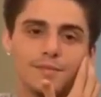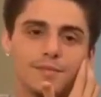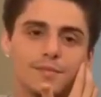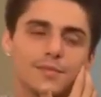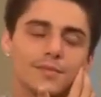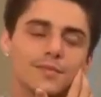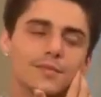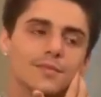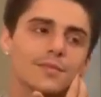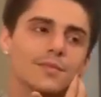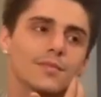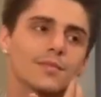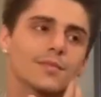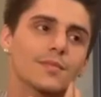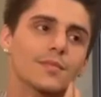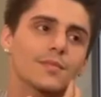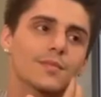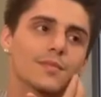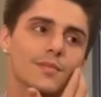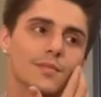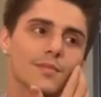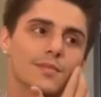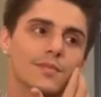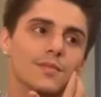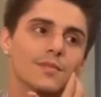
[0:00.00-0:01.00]

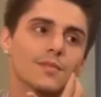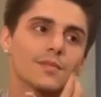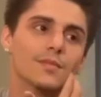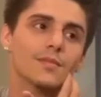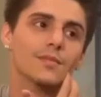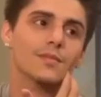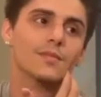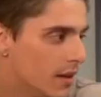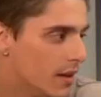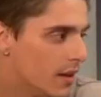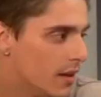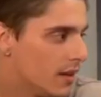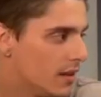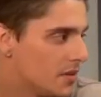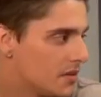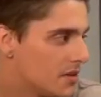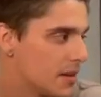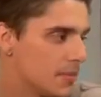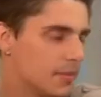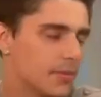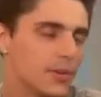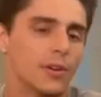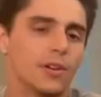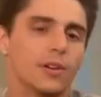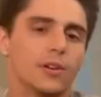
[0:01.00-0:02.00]

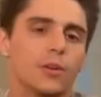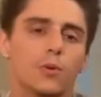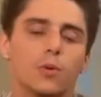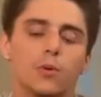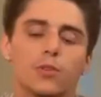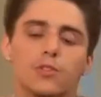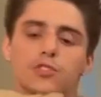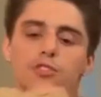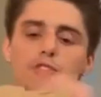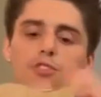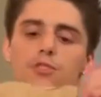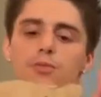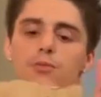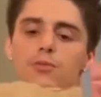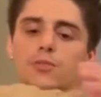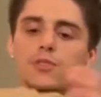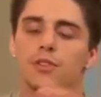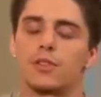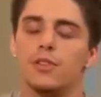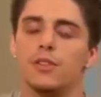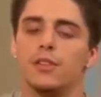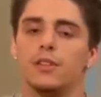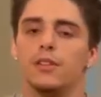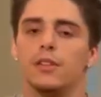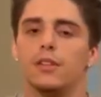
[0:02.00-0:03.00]

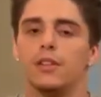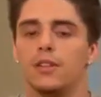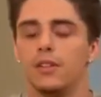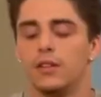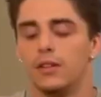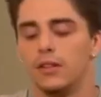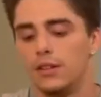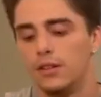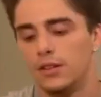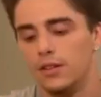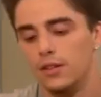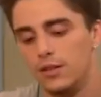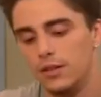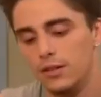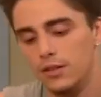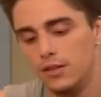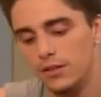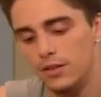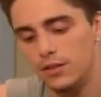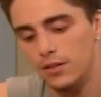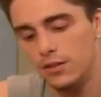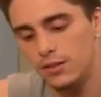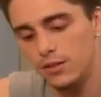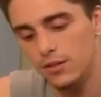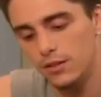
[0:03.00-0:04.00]

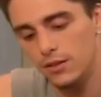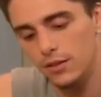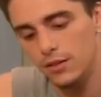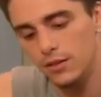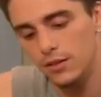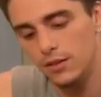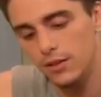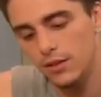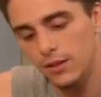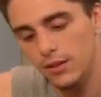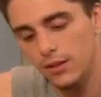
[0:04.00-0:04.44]
This person isn't speaking.